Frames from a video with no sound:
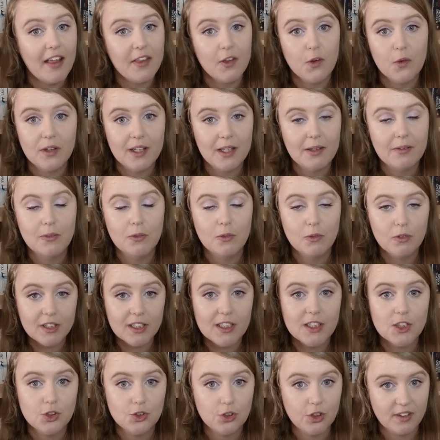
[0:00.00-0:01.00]
I thought they were
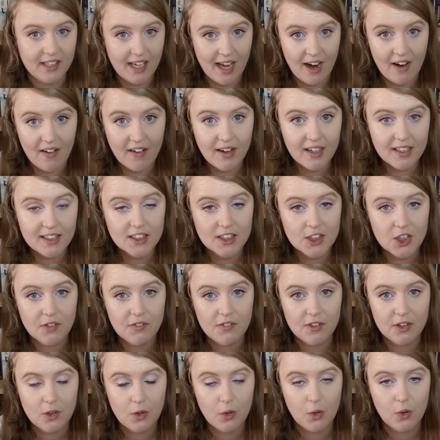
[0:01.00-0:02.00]
really strong characters
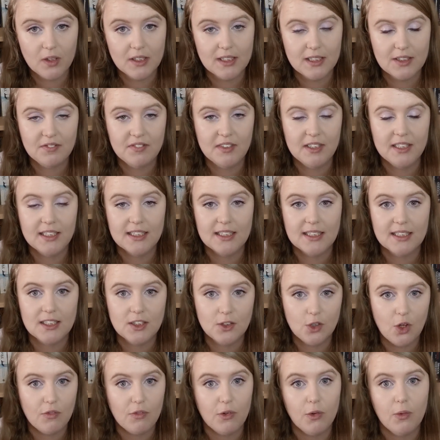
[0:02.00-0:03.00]
over the course of
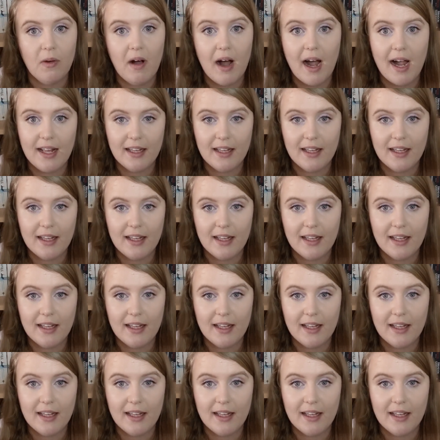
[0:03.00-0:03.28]
this novel.